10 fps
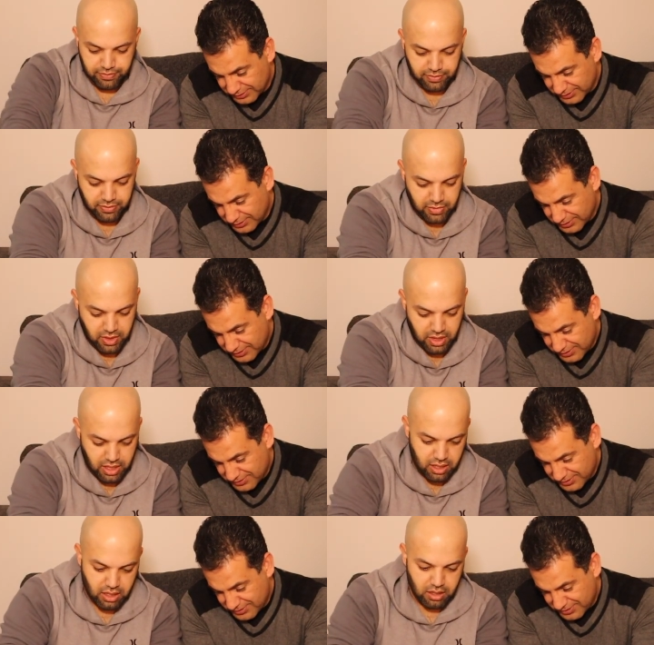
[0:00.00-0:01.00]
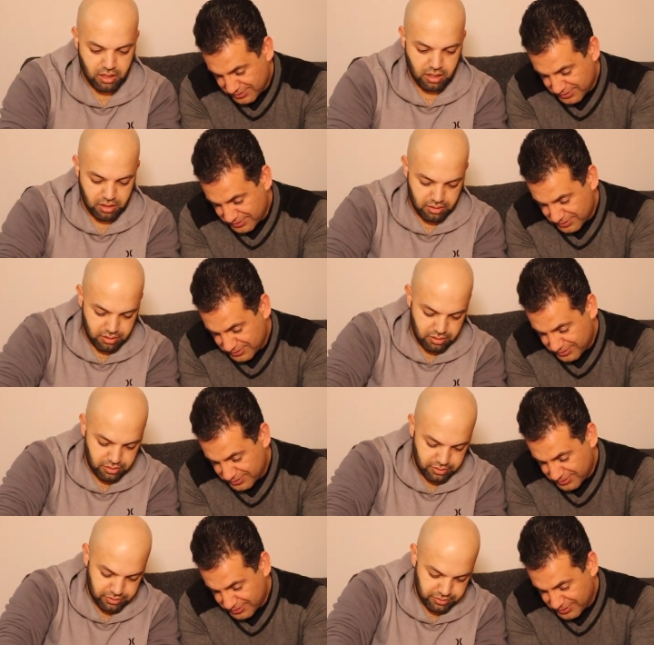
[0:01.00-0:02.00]

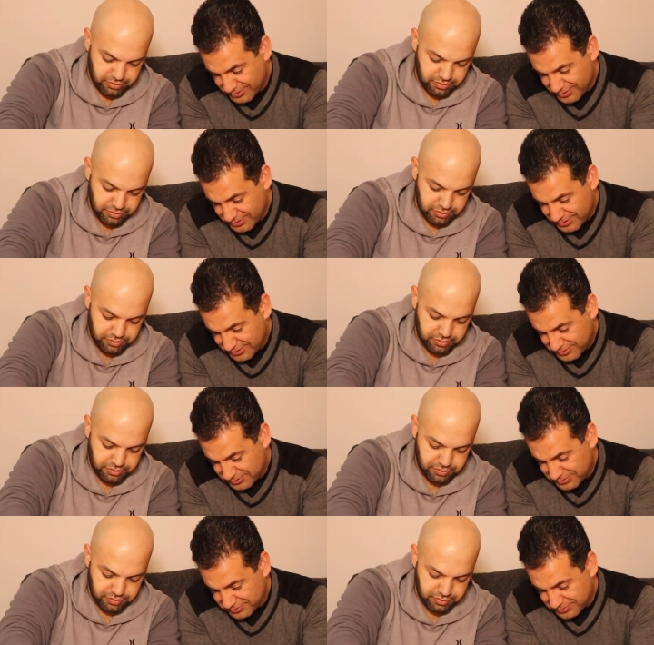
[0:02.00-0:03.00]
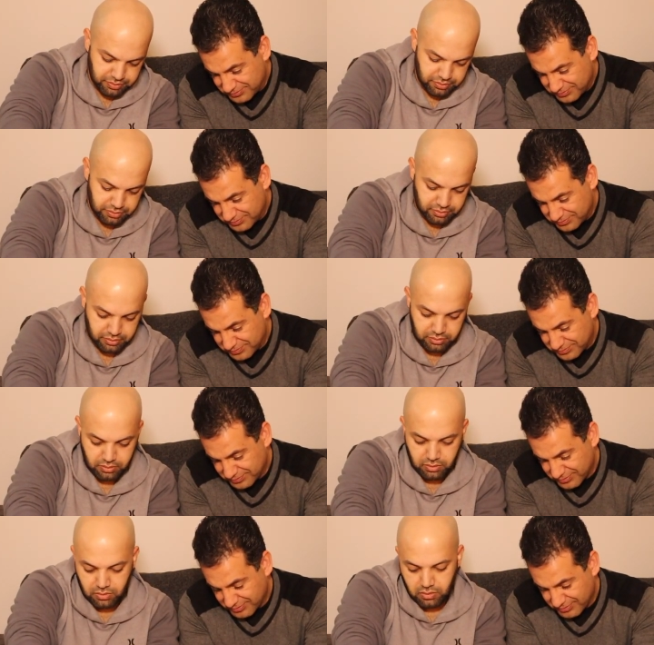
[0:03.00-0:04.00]

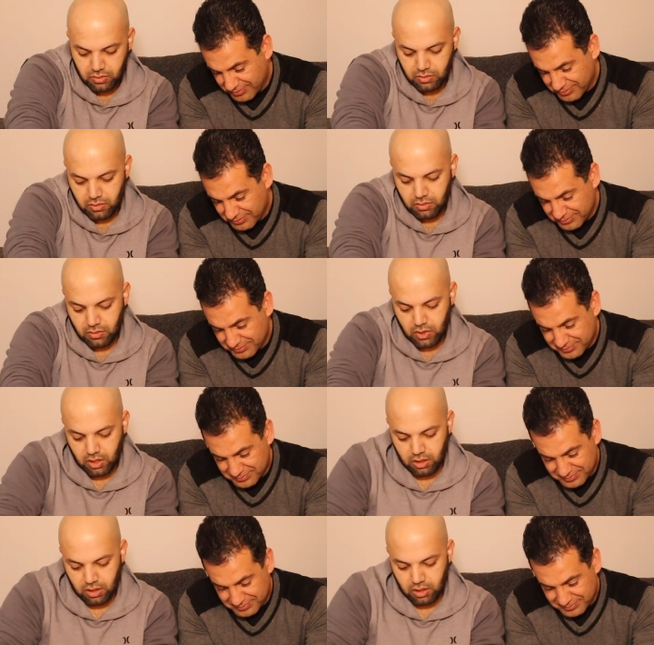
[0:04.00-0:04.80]
[no speech]